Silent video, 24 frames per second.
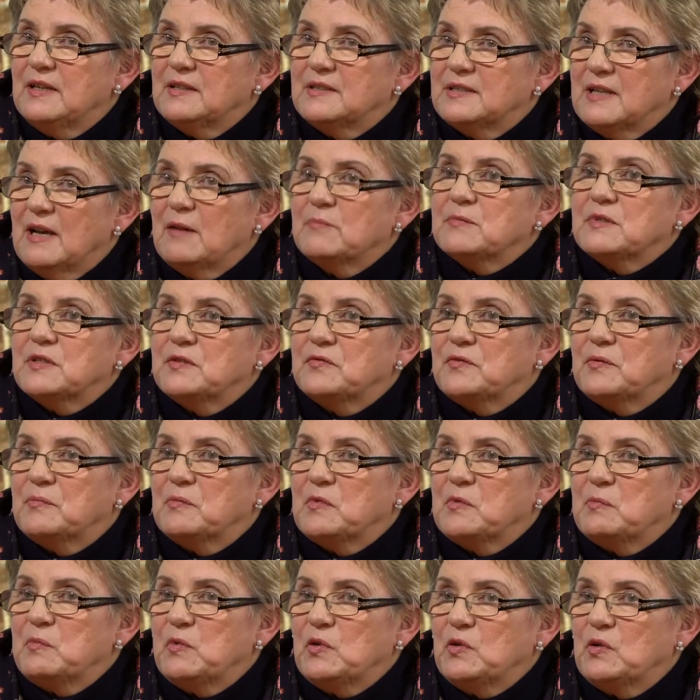adapted from
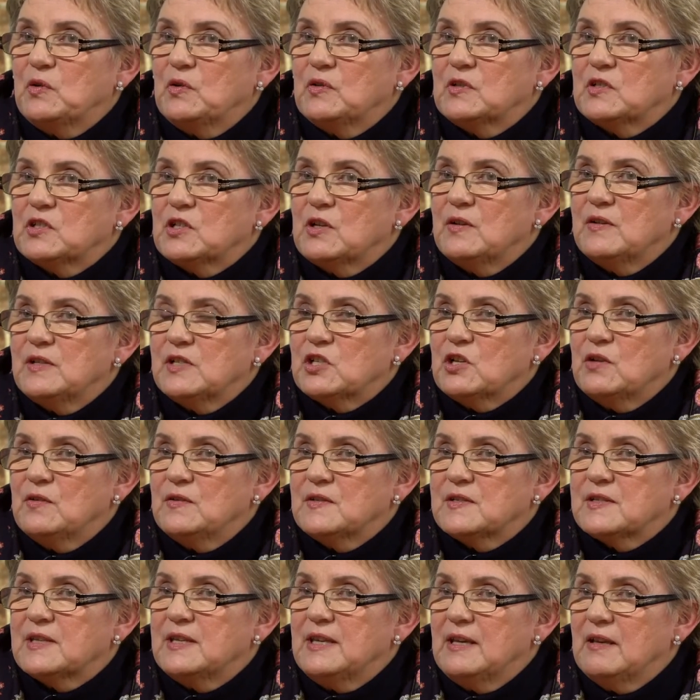the book. So it
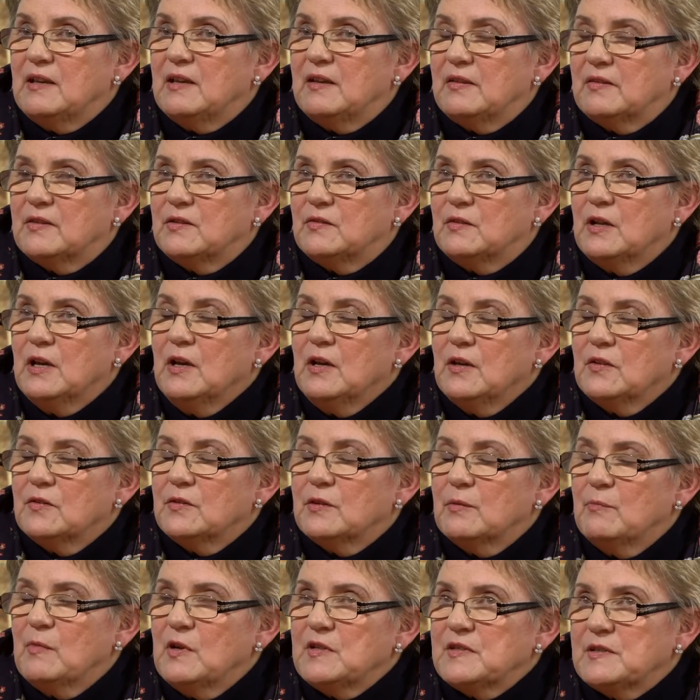shows the
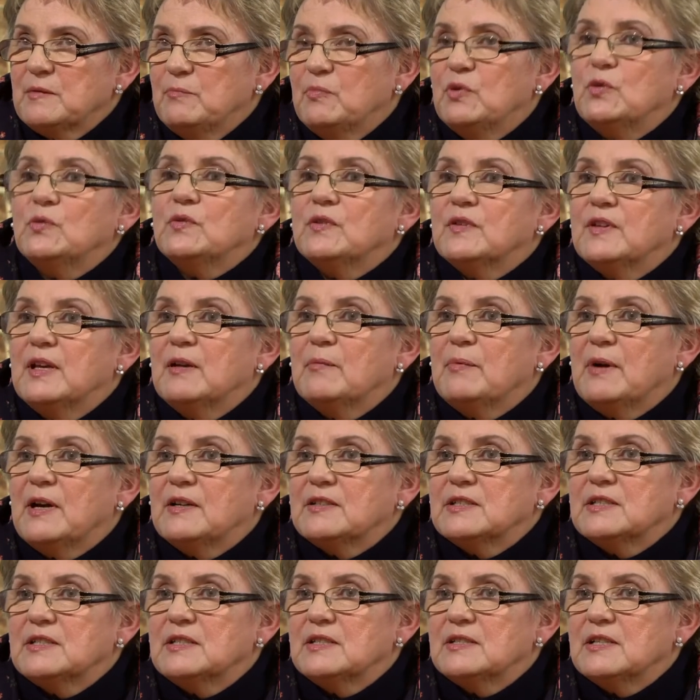most important thing
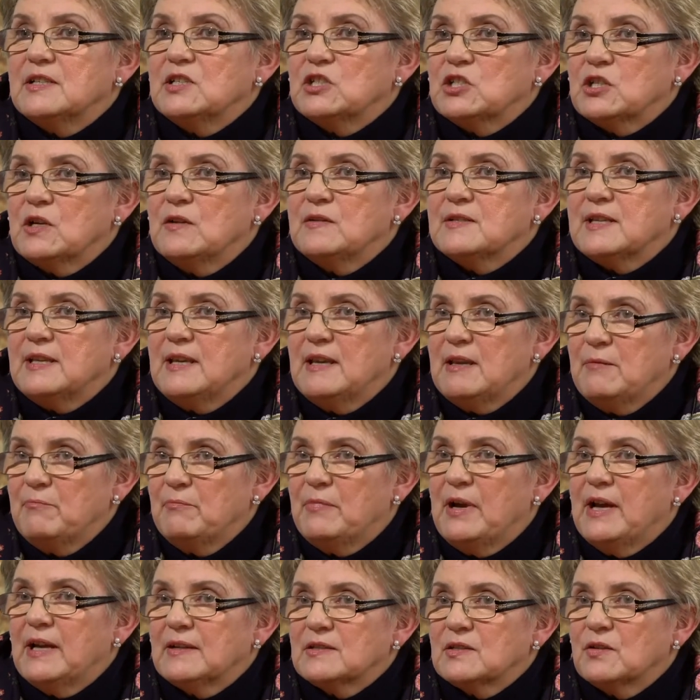about it is it shows the
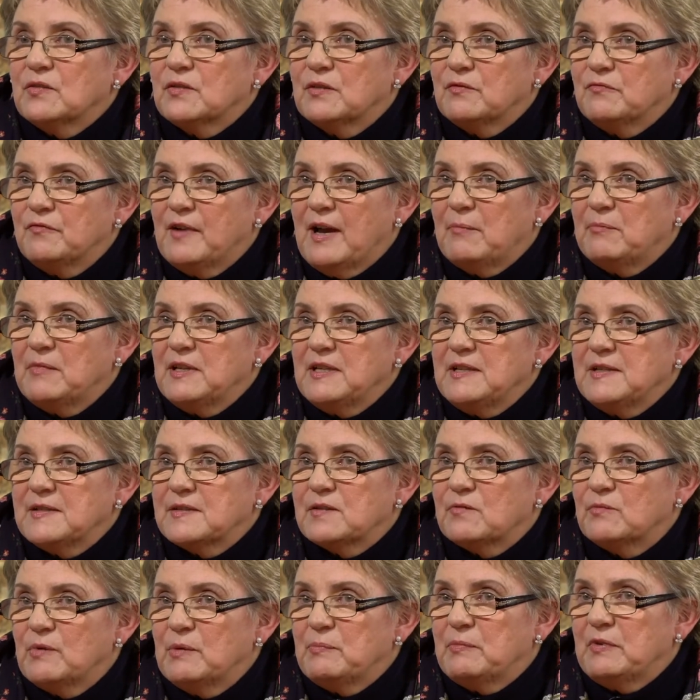impact on the families,
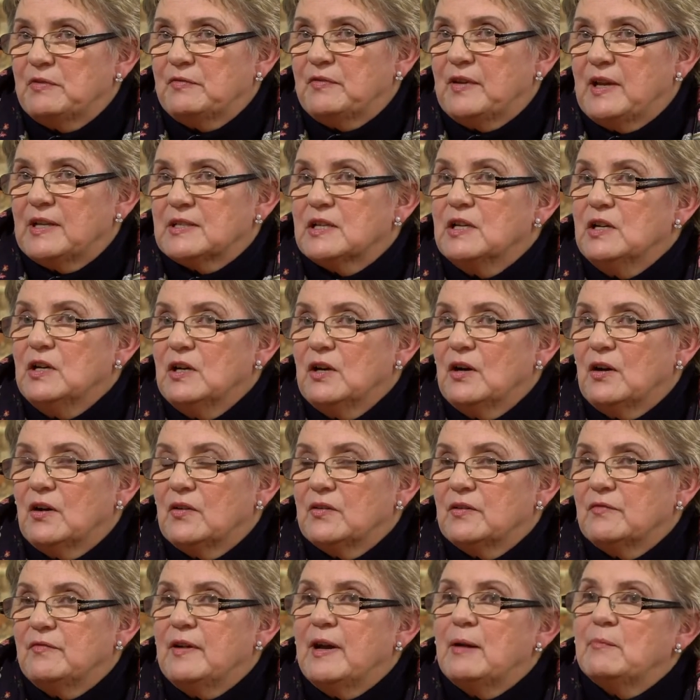the ripple effect on
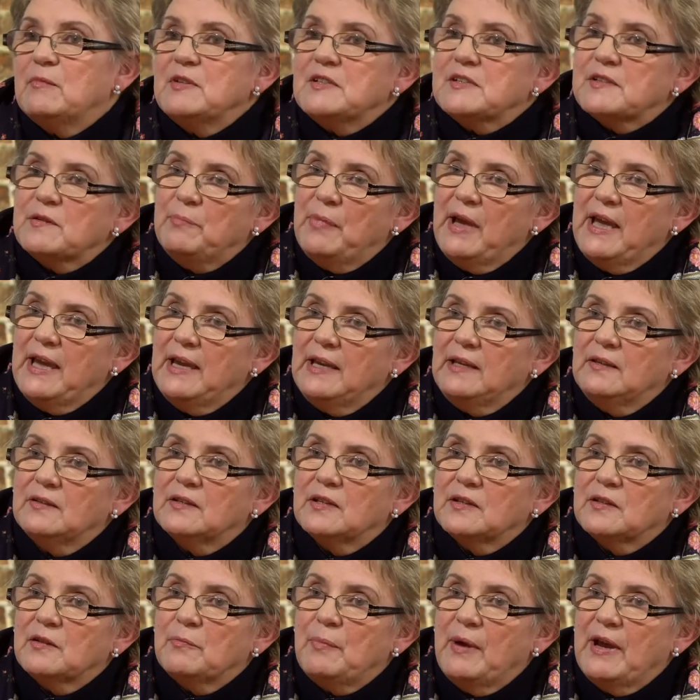the families, the pain
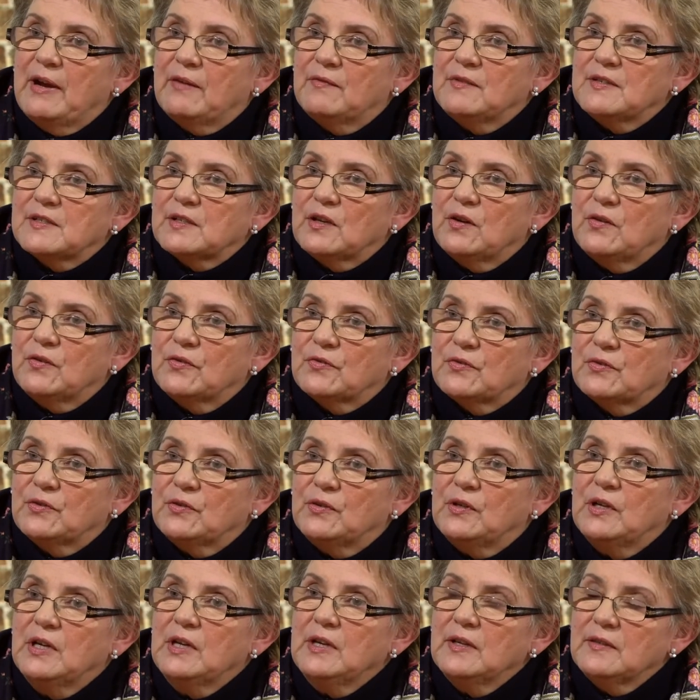that the parents go through,
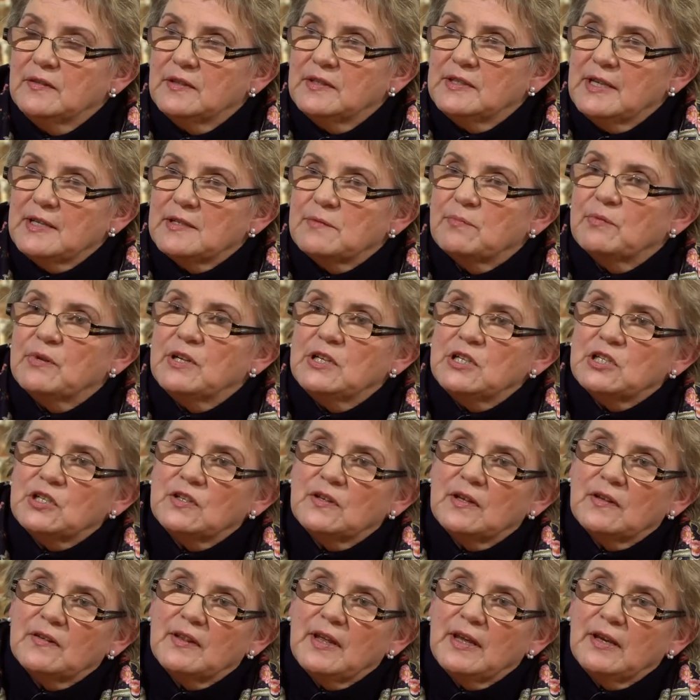the desperation
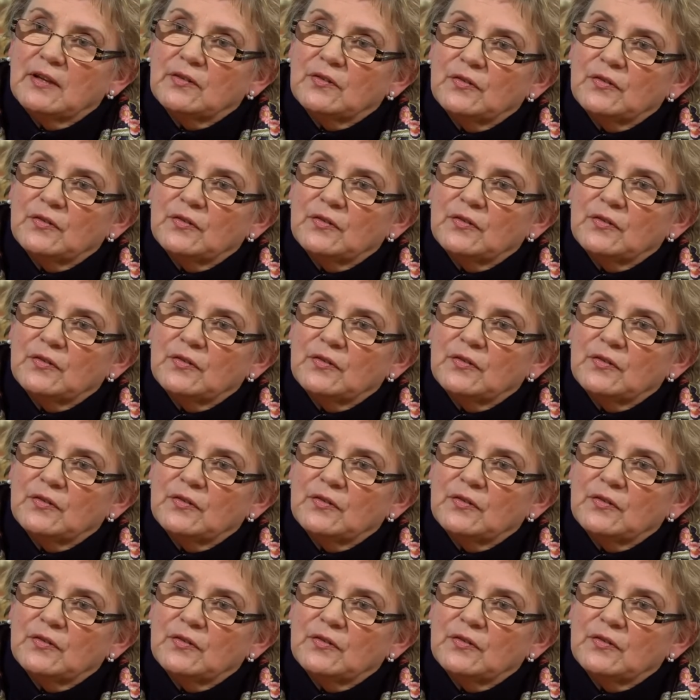that they